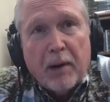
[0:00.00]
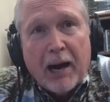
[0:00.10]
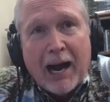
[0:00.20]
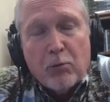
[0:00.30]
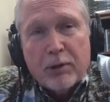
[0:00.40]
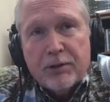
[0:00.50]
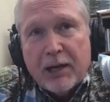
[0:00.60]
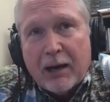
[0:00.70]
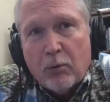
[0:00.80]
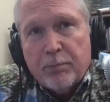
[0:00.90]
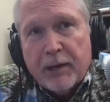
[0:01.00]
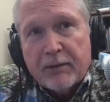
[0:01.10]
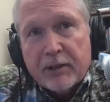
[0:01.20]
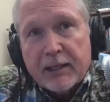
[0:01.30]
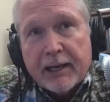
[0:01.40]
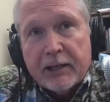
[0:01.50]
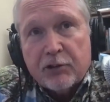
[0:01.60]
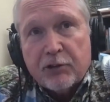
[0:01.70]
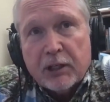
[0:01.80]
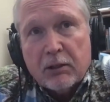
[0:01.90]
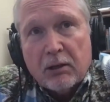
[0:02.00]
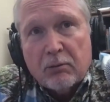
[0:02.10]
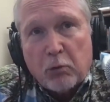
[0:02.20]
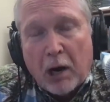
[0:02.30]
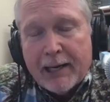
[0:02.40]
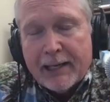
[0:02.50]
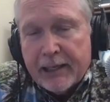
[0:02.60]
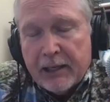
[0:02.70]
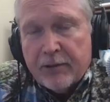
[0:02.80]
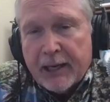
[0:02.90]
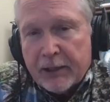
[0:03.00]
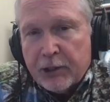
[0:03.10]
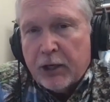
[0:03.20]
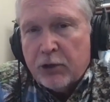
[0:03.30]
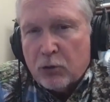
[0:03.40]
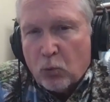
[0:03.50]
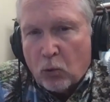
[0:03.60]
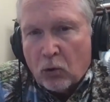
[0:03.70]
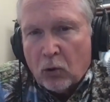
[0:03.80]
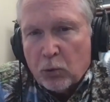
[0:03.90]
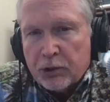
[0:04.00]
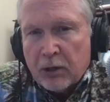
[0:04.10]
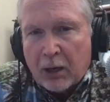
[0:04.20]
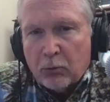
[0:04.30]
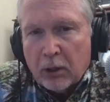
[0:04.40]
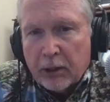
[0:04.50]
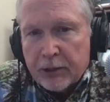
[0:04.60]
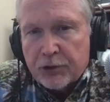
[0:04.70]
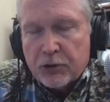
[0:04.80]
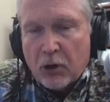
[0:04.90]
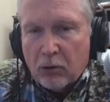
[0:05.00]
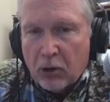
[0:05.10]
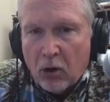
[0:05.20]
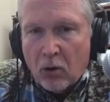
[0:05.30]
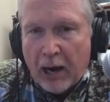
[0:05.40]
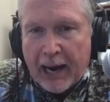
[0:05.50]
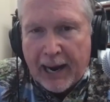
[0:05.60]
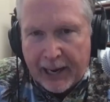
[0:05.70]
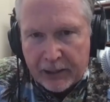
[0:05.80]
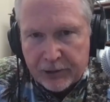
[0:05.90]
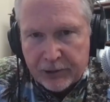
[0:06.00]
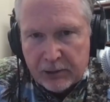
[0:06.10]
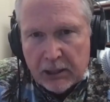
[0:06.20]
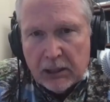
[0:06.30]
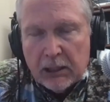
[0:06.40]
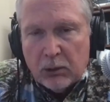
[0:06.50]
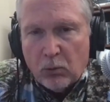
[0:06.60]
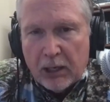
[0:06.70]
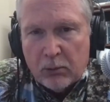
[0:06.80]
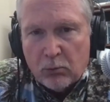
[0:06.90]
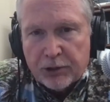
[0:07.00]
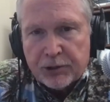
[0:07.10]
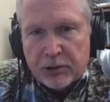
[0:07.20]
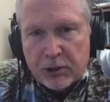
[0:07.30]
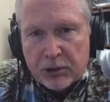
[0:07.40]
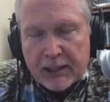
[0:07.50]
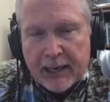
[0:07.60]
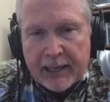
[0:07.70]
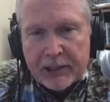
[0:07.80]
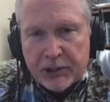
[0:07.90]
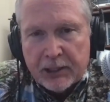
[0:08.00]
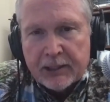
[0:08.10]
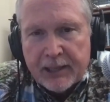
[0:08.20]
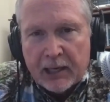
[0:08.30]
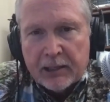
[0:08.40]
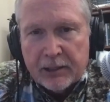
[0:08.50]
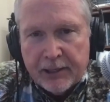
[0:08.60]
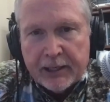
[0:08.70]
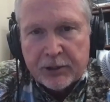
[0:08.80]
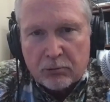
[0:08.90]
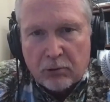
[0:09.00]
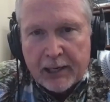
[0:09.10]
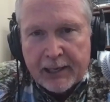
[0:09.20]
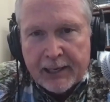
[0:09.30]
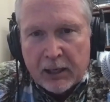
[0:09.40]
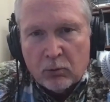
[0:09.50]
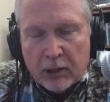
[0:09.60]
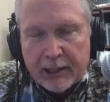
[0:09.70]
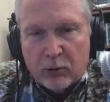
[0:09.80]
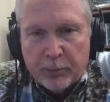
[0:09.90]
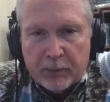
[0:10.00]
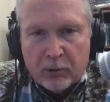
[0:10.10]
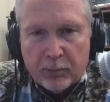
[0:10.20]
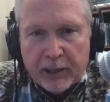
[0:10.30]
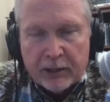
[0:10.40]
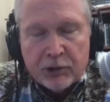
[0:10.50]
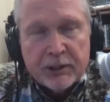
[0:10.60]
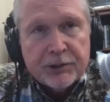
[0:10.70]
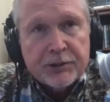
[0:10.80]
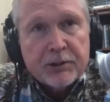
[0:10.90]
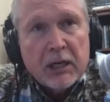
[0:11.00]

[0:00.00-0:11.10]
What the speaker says: I would make the case that writing anything in the ancient world was not really a solo act. It wasn't just a guy sitting down at a desk writing out what he remembered about Jesus.